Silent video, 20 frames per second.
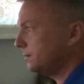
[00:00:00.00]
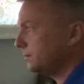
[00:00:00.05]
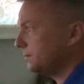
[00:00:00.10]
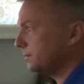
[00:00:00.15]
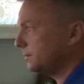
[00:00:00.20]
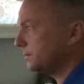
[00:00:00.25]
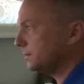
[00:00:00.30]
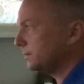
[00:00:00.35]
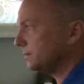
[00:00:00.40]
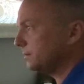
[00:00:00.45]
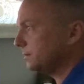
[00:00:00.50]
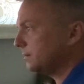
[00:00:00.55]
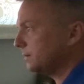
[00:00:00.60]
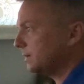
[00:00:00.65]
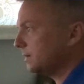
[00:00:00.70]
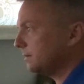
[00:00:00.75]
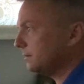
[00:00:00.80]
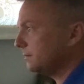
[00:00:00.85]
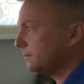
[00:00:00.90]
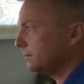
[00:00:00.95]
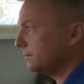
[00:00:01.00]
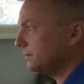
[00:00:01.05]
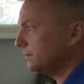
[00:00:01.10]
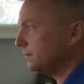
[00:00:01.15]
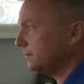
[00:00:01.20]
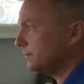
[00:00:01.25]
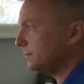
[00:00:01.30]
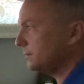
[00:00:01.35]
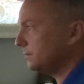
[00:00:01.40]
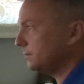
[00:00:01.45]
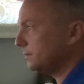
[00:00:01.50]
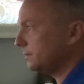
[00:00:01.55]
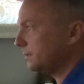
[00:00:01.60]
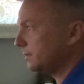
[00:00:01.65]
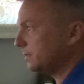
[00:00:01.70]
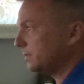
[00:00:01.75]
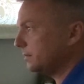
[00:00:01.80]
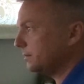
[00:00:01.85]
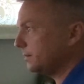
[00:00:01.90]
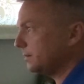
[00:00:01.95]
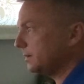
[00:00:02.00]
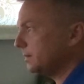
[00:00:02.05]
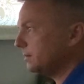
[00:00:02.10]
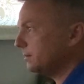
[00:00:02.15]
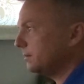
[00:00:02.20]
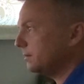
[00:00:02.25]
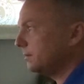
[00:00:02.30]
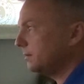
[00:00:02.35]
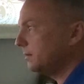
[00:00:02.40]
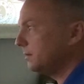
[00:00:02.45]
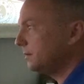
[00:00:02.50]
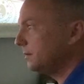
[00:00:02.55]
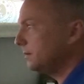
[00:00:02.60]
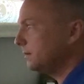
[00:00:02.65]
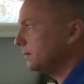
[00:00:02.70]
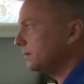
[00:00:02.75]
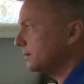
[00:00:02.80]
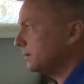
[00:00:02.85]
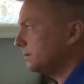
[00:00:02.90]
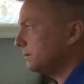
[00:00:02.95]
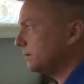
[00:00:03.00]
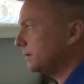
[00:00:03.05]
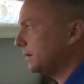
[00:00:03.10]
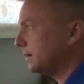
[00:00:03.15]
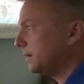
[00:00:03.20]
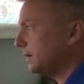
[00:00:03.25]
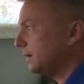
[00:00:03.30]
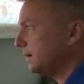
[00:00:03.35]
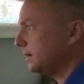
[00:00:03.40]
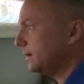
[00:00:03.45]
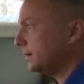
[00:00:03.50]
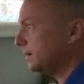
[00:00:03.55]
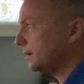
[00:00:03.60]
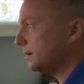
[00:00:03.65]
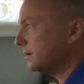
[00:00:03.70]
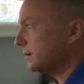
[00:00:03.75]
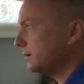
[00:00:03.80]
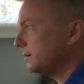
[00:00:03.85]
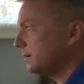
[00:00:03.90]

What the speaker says: I'm still kind of, okay, there we go. All right, and